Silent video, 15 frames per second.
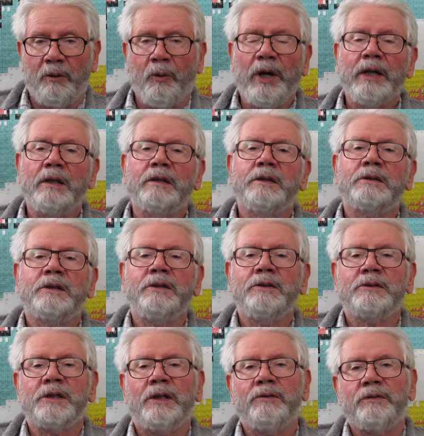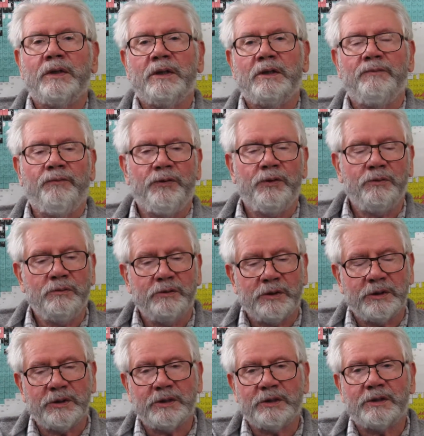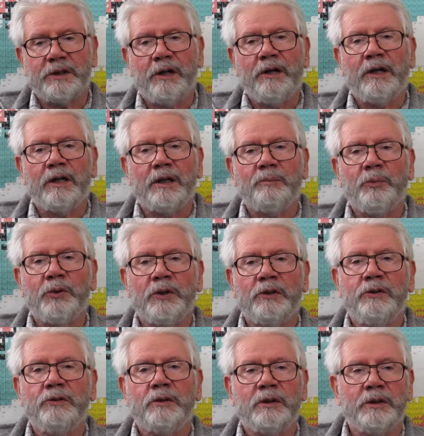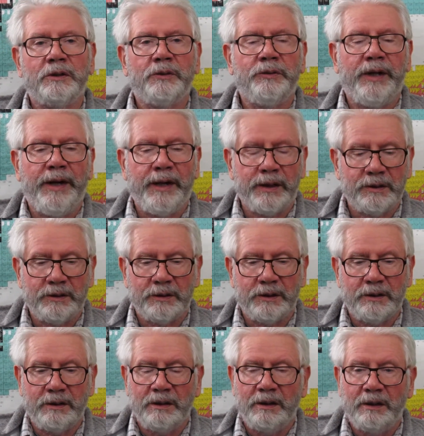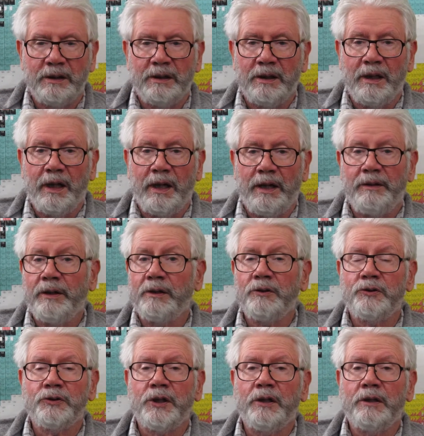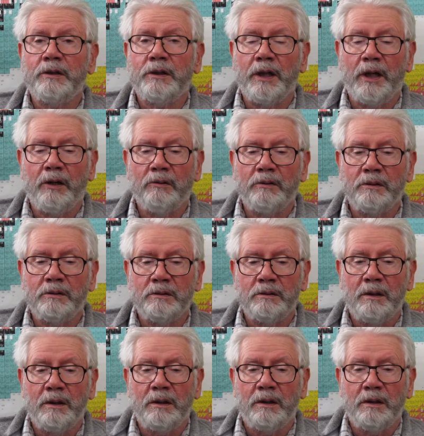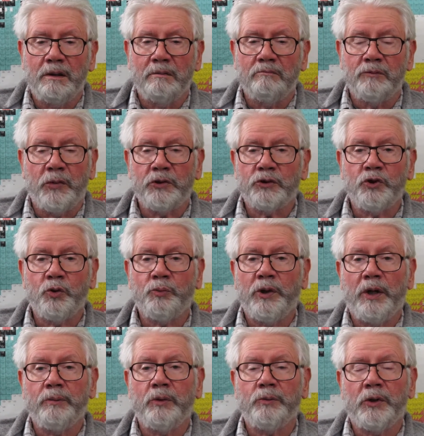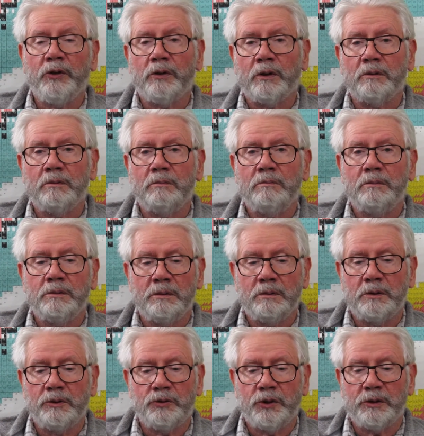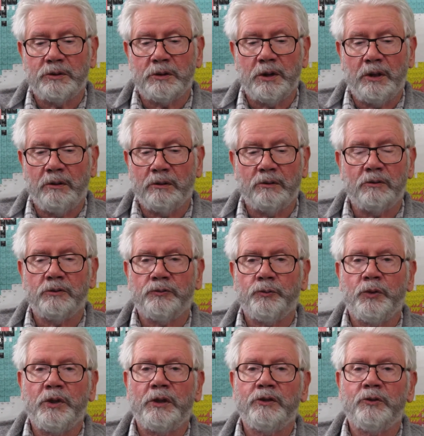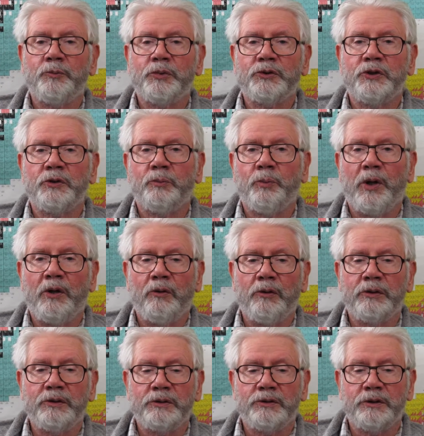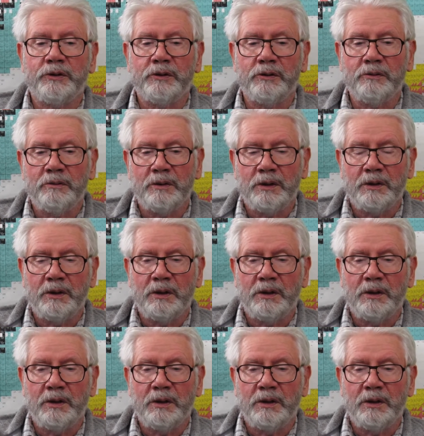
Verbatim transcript: Well, it turns out that if you start up a nuclear reactor and then shut it down, there's no problem at all. It shuts down. It goes from one hundred percent power to zero,